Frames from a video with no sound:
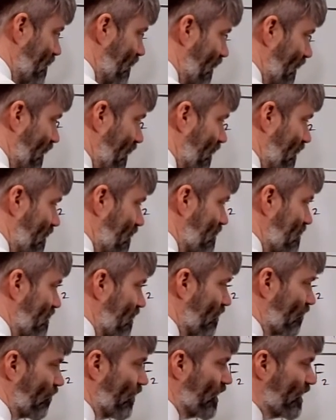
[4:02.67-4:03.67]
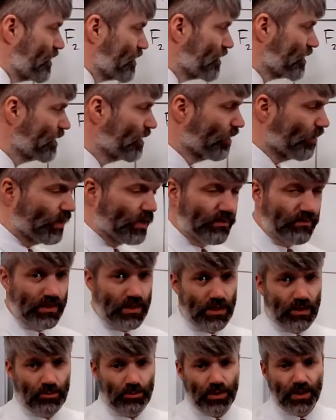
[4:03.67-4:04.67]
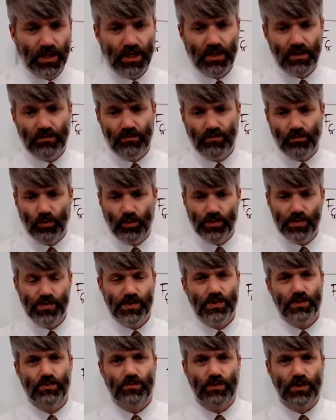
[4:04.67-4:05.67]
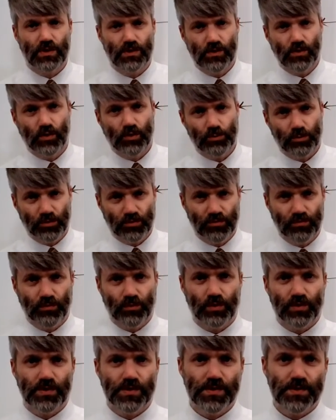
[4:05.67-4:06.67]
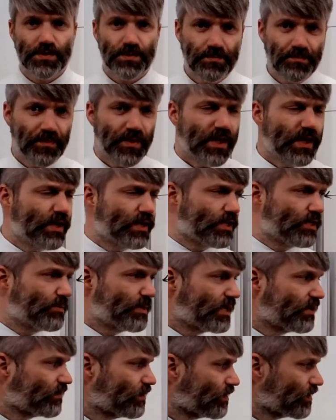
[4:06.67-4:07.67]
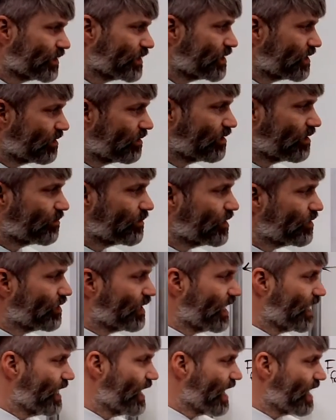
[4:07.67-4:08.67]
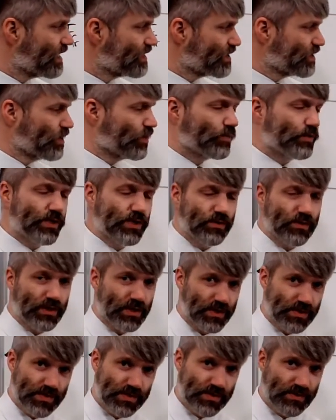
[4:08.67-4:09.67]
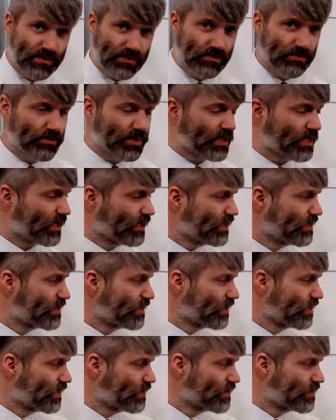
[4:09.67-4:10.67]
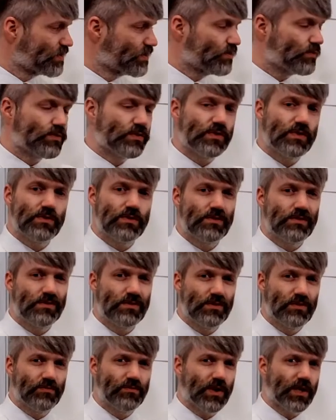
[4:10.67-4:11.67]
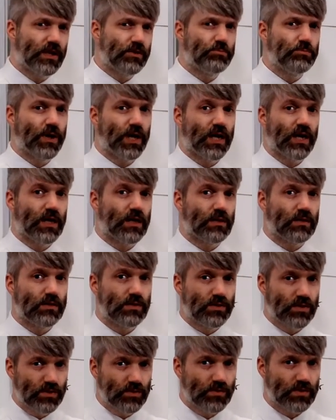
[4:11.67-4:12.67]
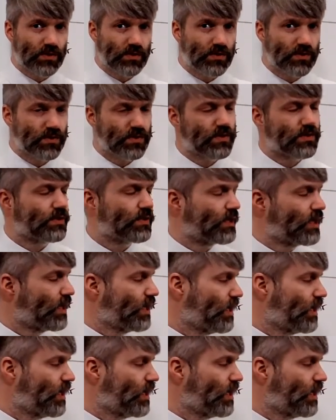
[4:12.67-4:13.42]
k is a ratio of the applied force to the normal force. You may have noticed, too, that mu k has no units because it is newtons divided by newtons.